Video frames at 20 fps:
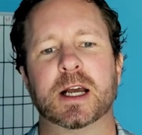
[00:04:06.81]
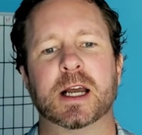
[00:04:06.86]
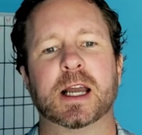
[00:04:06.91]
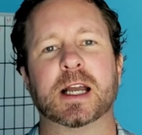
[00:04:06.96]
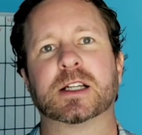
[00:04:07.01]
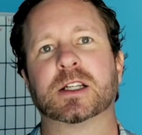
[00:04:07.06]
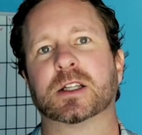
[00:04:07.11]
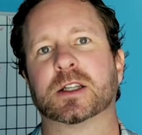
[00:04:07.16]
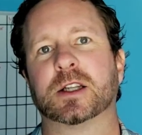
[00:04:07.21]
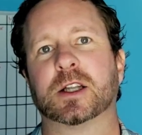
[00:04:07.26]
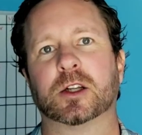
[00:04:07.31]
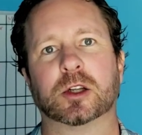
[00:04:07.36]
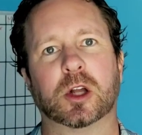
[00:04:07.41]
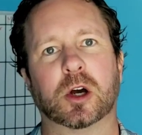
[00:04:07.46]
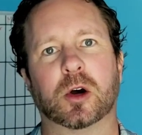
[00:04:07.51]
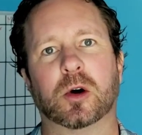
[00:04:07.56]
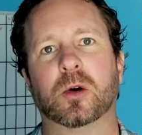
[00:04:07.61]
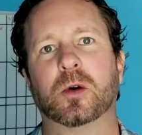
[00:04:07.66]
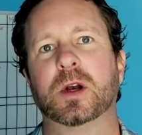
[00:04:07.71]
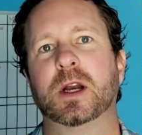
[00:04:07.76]
it's the
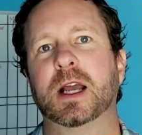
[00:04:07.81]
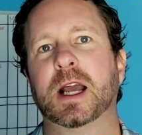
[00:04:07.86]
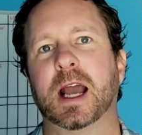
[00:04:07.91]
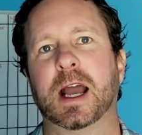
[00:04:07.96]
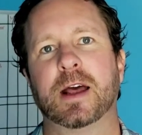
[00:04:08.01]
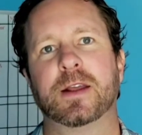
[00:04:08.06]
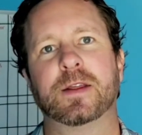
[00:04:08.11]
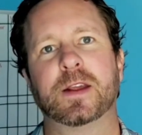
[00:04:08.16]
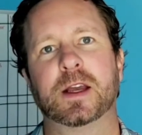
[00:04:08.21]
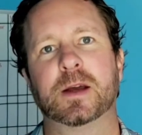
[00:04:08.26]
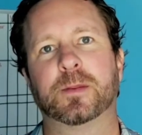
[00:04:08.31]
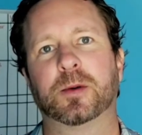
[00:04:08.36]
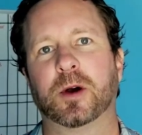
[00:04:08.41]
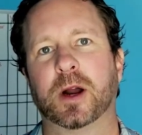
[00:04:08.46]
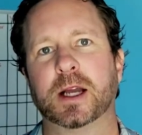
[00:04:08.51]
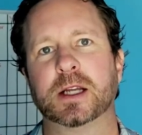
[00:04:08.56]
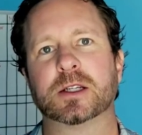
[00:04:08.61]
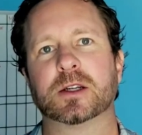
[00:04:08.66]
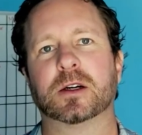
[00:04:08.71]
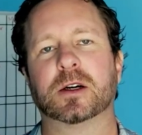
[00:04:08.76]
loan and the
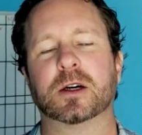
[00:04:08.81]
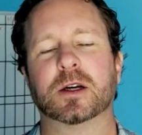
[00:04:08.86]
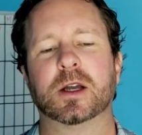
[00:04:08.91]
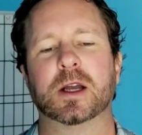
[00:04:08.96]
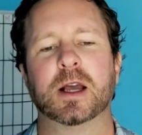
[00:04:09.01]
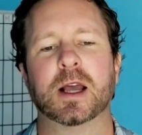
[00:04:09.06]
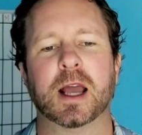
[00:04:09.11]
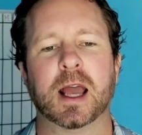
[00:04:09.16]
appraisal.